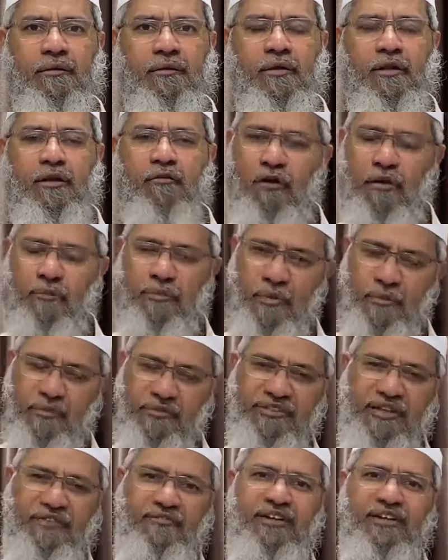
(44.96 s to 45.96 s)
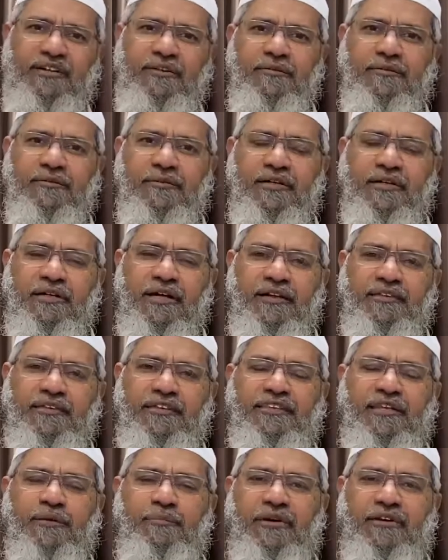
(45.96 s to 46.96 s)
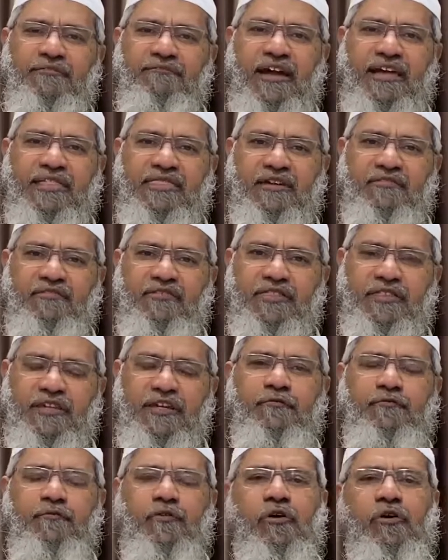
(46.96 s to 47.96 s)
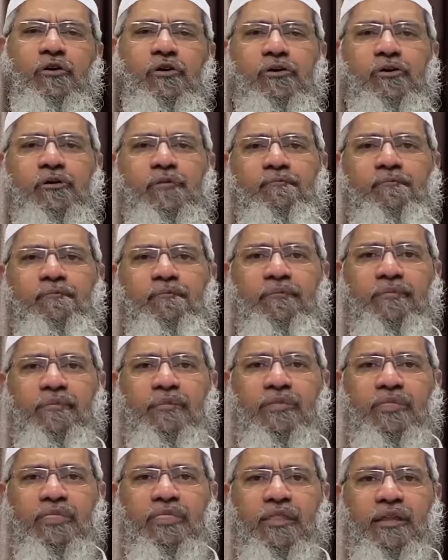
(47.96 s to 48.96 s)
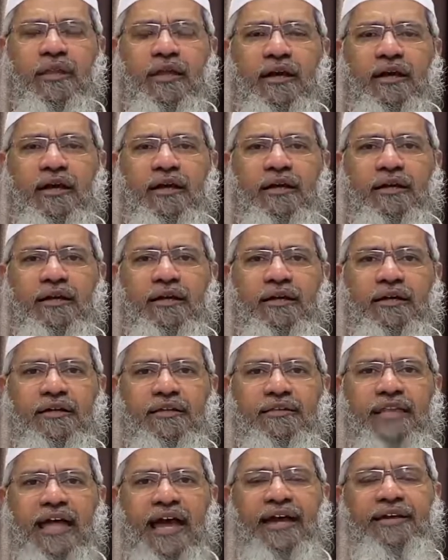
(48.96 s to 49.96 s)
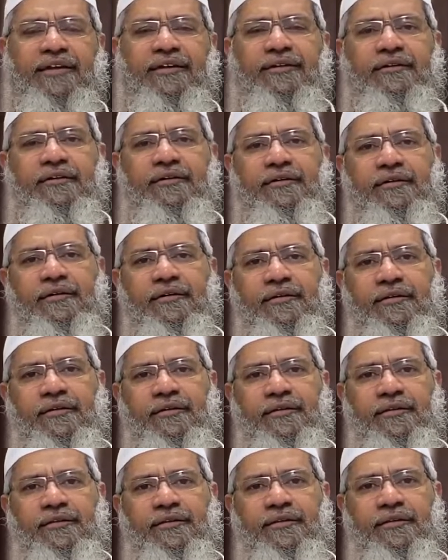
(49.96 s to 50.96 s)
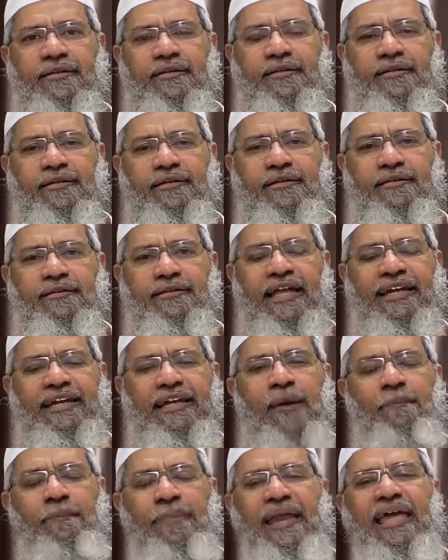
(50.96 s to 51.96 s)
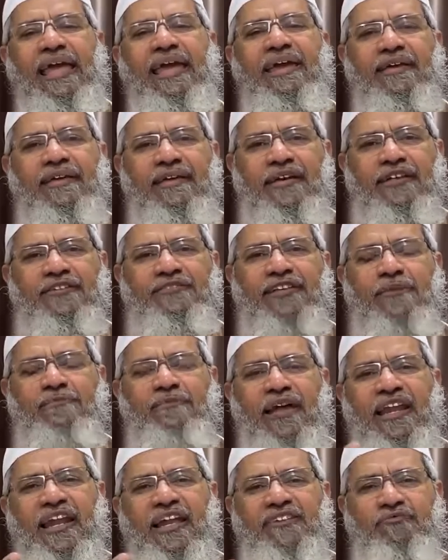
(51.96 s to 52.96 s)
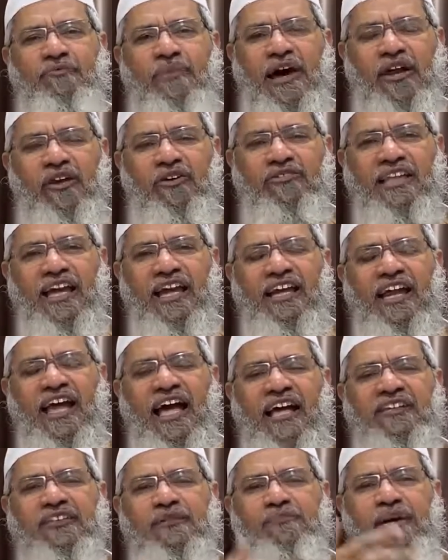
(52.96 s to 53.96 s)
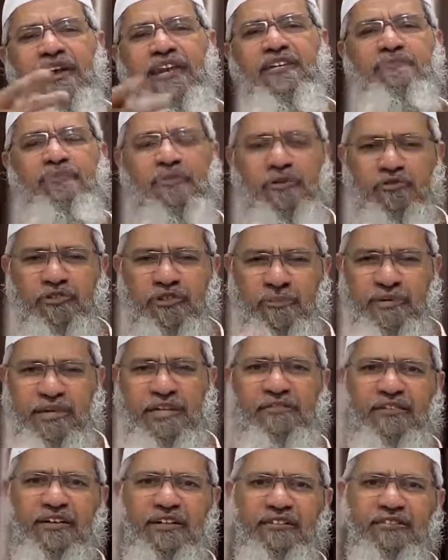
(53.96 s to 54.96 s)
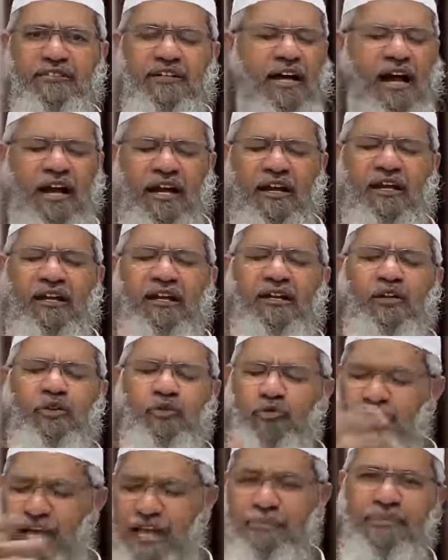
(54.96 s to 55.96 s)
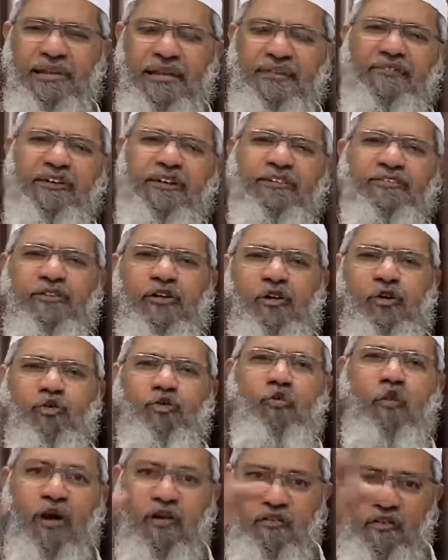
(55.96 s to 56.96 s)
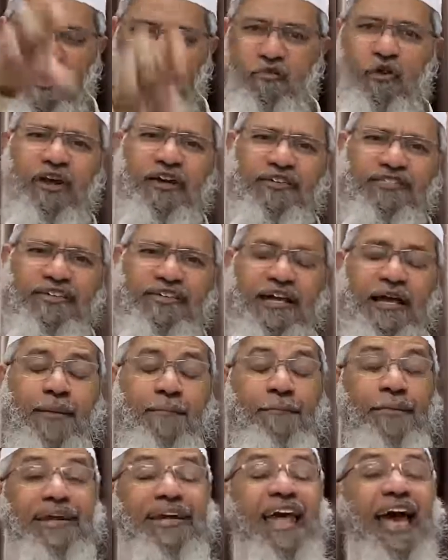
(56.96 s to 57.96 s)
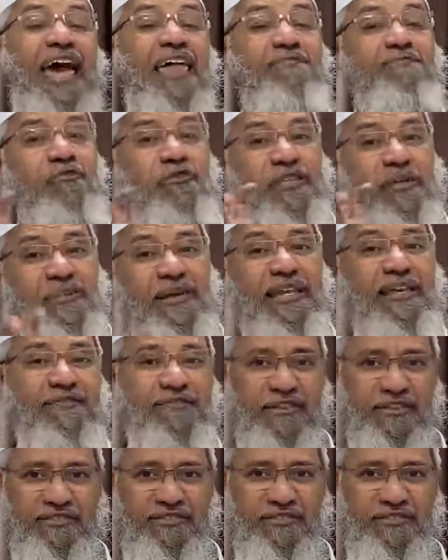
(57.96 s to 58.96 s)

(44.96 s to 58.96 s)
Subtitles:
volume number 7, hadith number 5734, that a plague is sent by Allah subhanahu wa ta'ala as a punishment to the believers, to the unbelievers, to whoever he wants. But as for the believers,